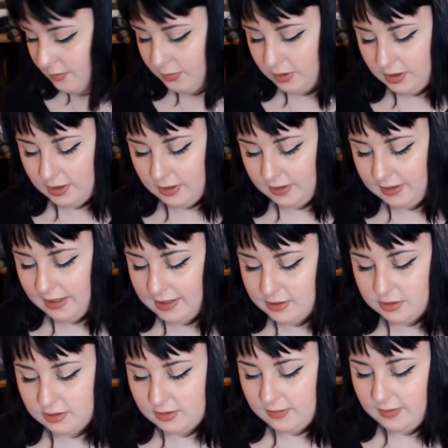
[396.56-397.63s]
product.
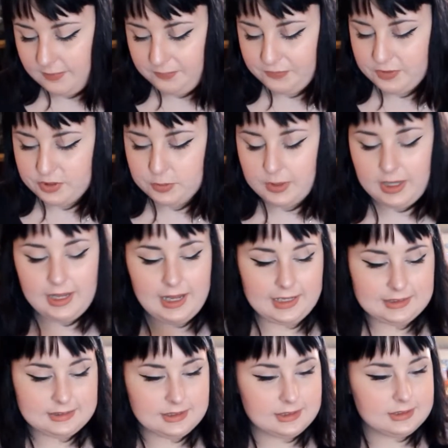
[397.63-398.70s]
As, as well
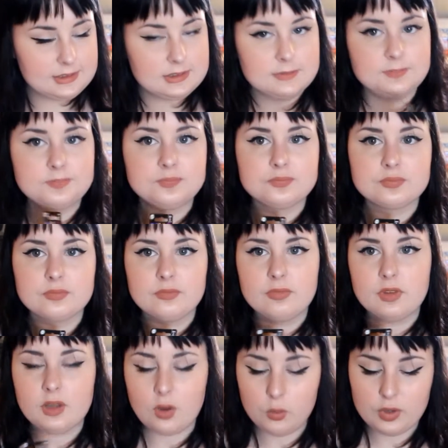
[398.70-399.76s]
as this,
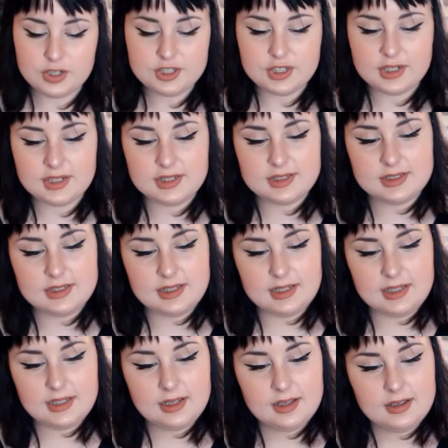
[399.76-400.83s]
which is
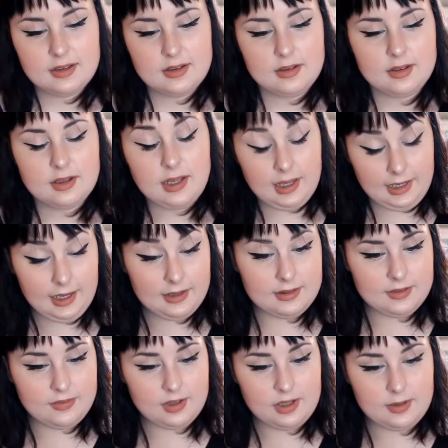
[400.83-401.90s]
the, again,
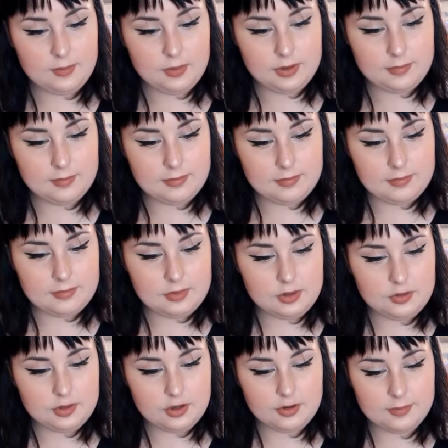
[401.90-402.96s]
developed with
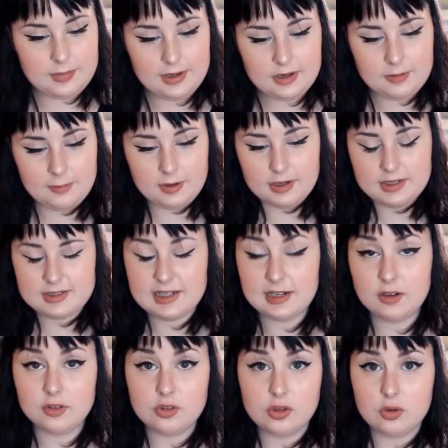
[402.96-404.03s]
New York makeup artists. I
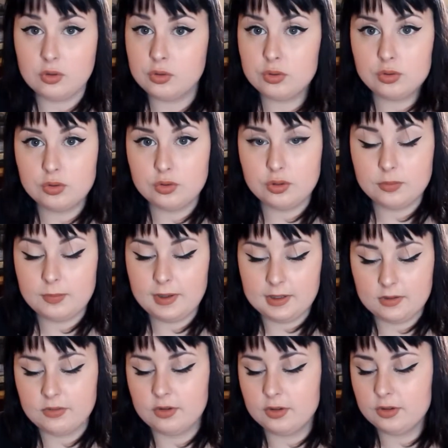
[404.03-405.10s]
don't know who you
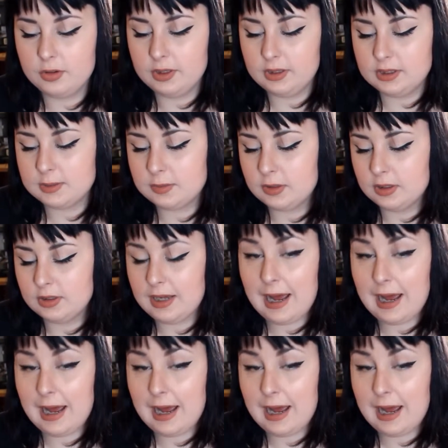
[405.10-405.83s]
picked for doing this product.